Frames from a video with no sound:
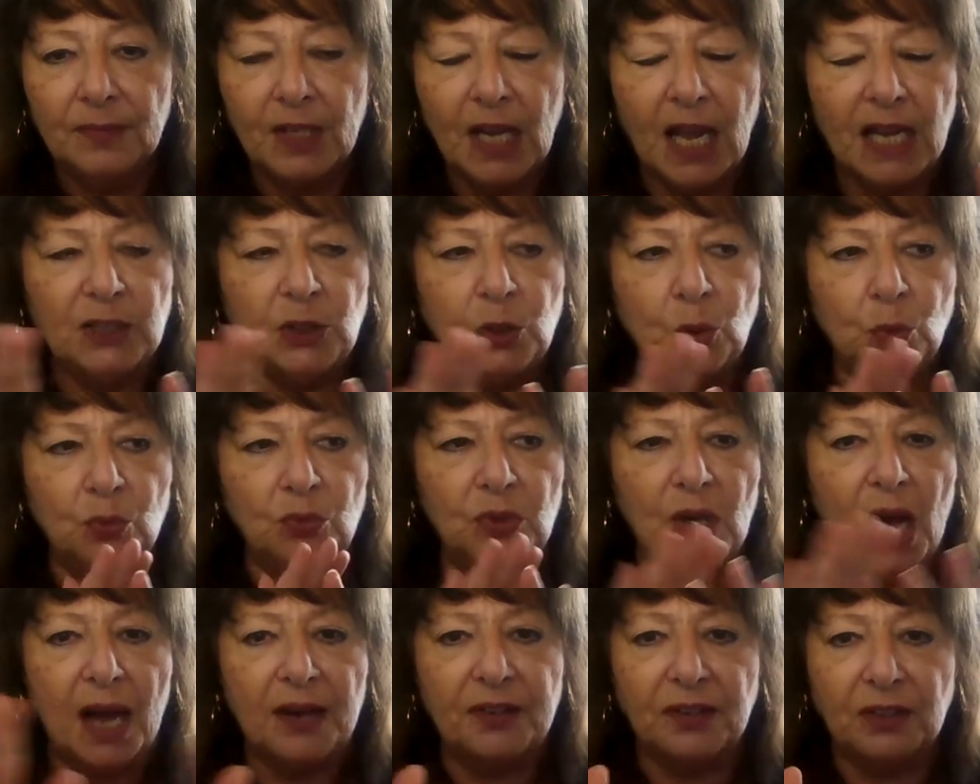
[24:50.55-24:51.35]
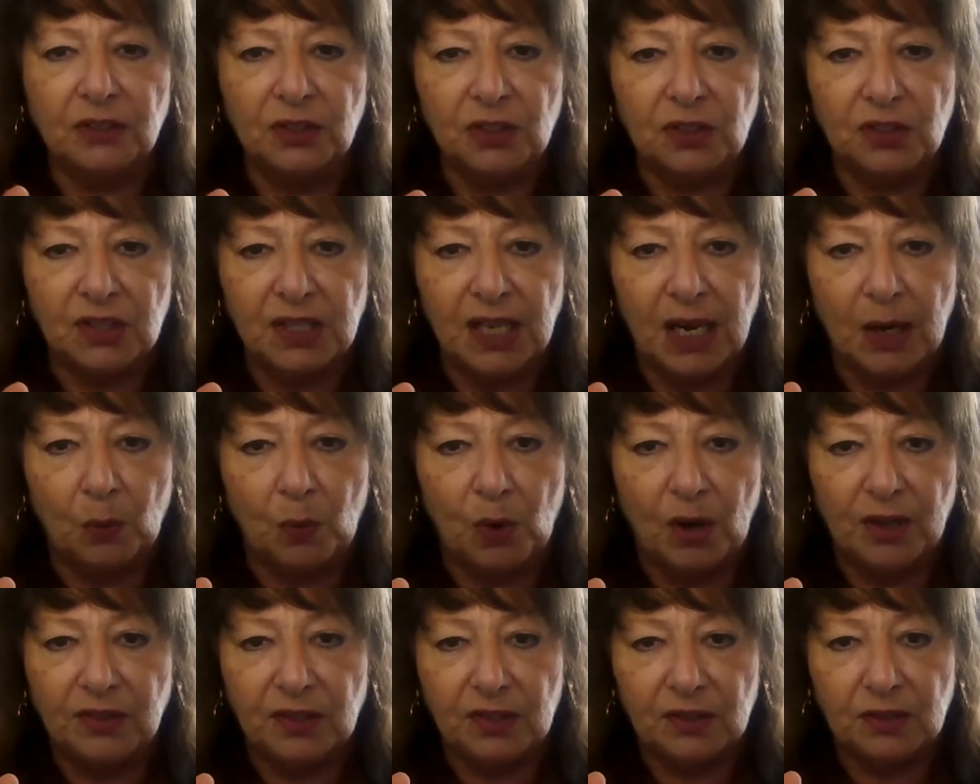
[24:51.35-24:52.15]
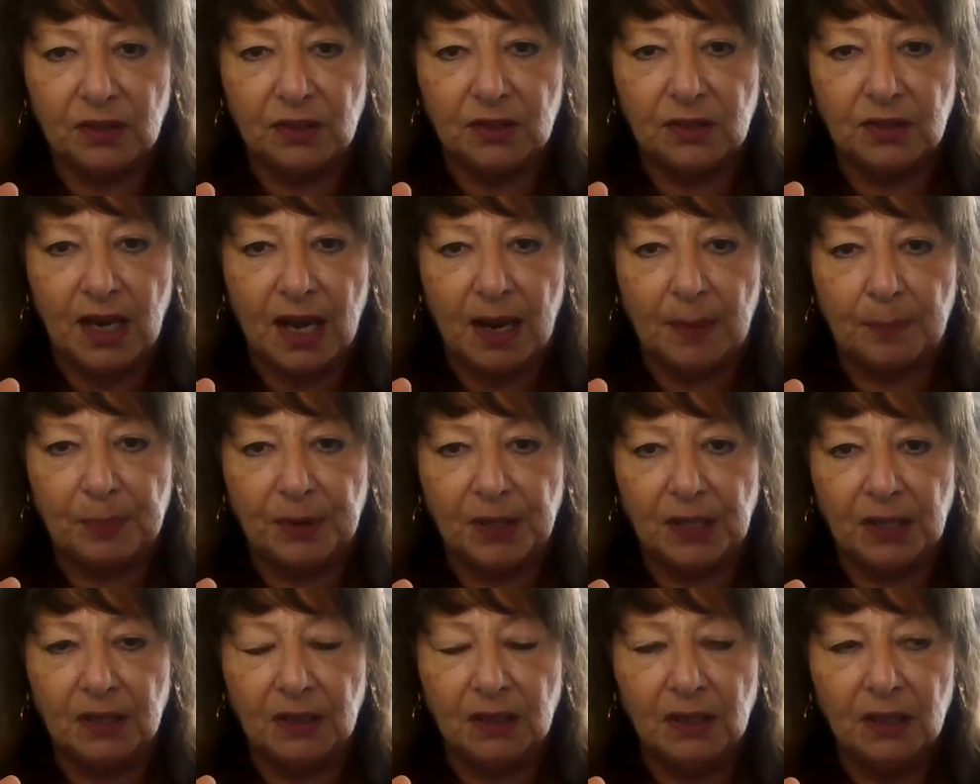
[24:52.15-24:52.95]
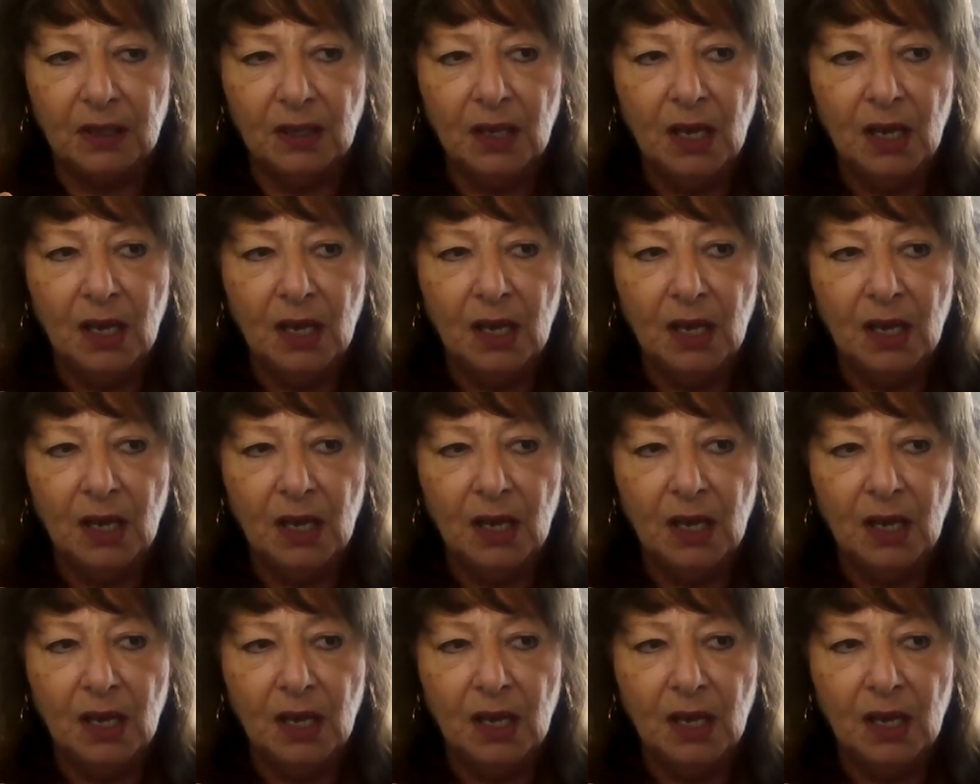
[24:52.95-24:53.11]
I do not understand why this is happening.